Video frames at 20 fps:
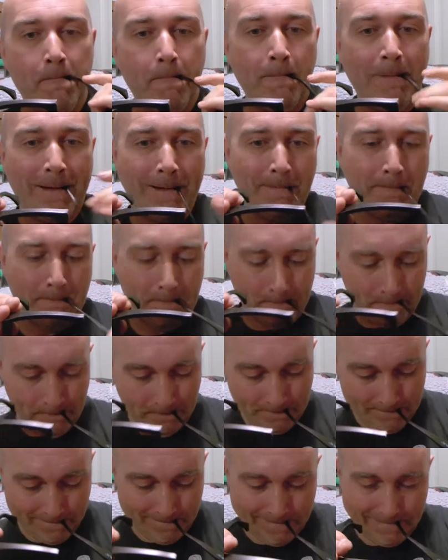that
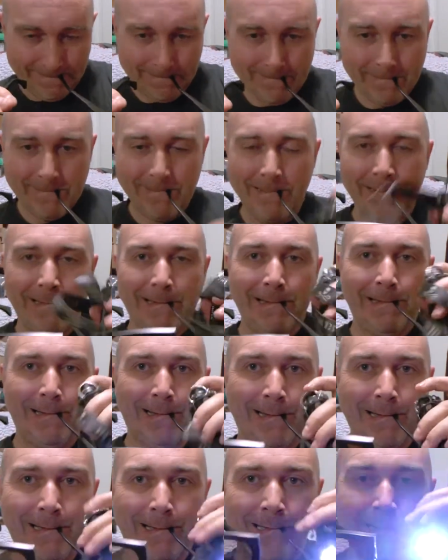if you get a
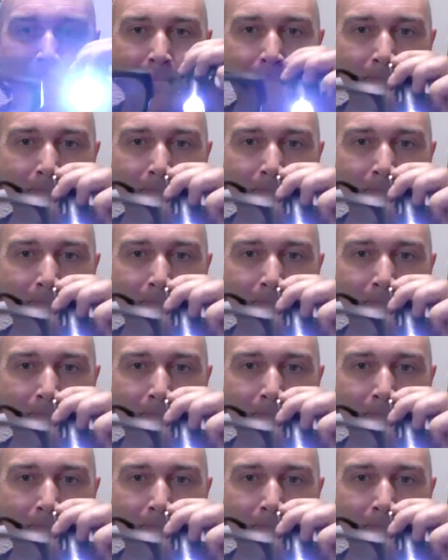light